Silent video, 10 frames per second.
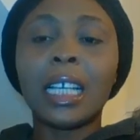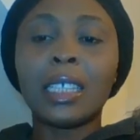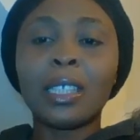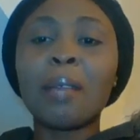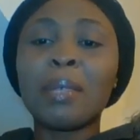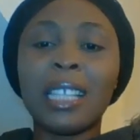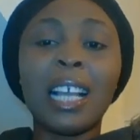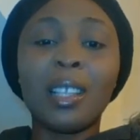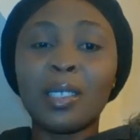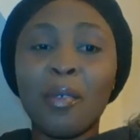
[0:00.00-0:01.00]
And so that means
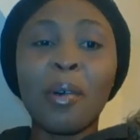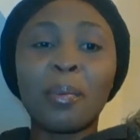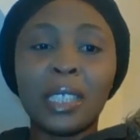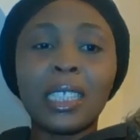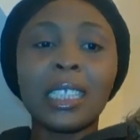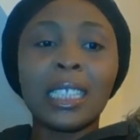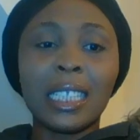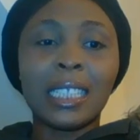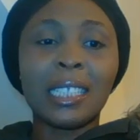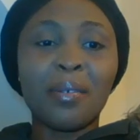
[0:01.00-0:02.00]
there are a lot of
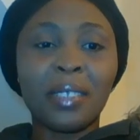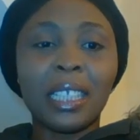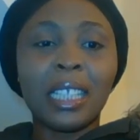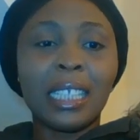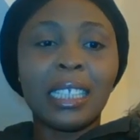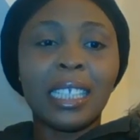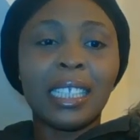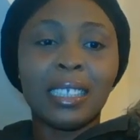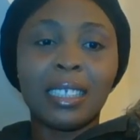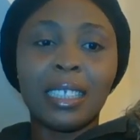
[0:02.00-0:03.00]
opportunities definitely in
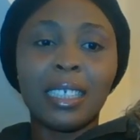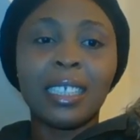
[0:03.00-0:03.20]
Ireland.